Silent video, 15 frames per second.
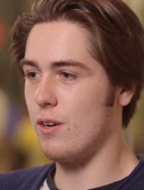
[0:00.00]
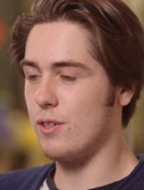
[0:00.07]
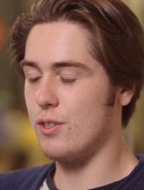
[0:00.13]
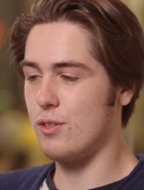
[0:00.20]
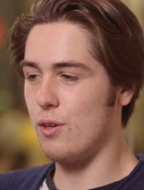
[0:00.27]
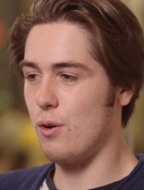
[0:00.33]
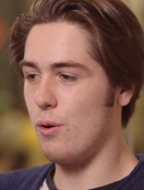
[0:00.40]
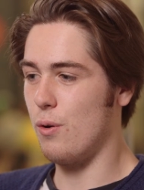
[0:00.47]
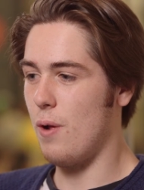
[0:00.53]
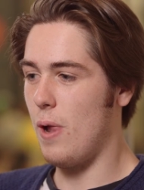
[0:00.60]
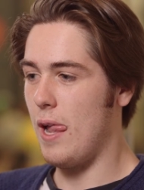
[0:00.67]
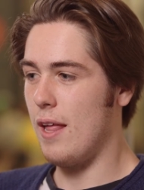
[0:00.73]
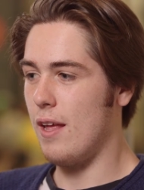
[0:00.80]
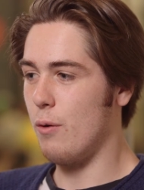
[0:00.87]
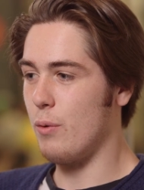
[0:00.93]
Also,
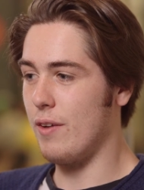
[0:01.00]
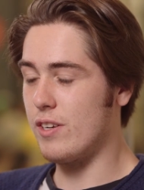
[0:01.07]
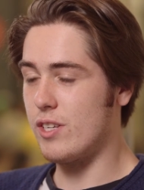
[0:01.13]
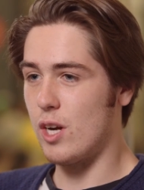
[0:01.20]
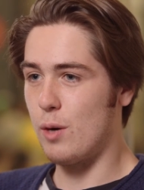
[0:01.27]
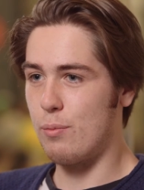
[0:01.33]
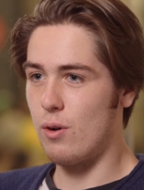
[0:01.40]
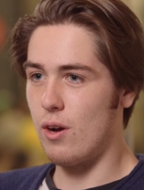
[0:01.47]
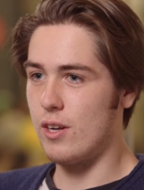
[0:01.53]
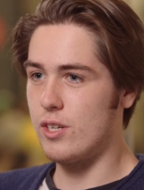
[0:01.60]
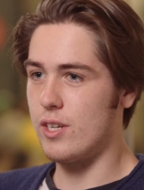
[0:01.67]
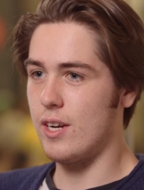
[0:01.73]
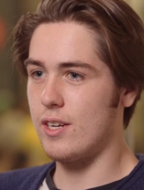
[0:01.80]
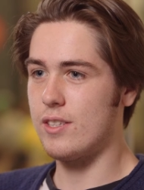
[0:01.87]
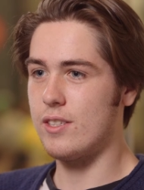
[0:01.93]
we have a ton of
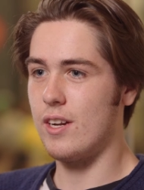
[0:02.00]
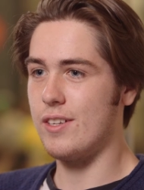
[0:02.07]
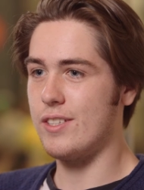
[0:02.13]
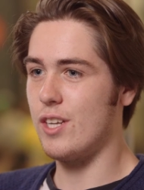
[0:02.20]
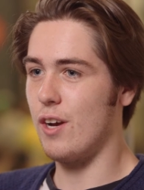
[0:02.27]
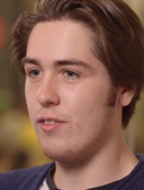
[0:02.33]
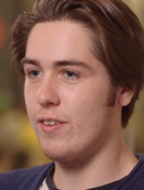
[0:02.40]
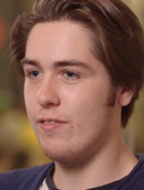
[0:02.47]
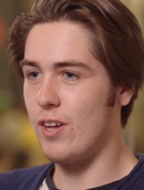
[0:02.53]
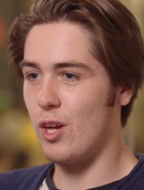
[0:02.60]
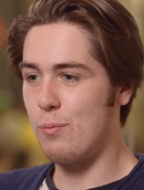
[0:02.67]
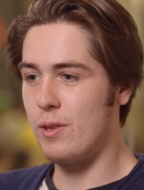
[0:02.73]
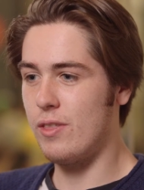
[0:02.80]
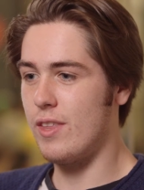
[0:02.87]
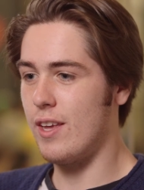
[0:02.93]
projects, ton of
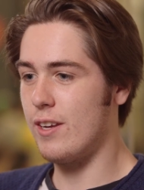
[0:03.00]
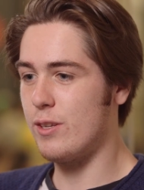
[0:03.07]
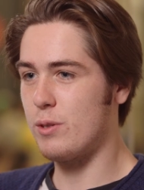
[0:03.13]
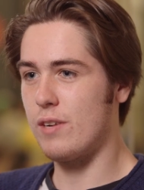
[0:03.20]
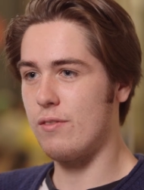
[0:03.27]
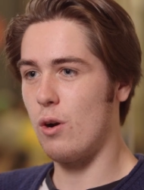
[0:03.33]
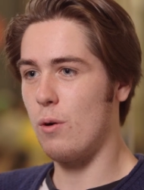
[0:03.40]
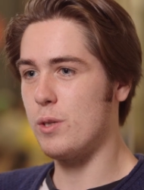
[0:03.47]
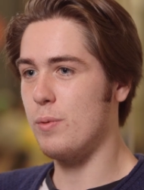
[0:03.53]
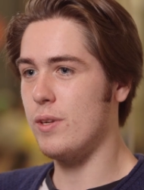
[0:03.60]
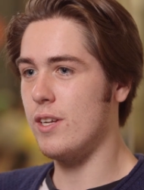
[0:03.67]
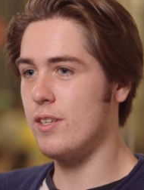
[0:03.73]
self-development things, which I've always been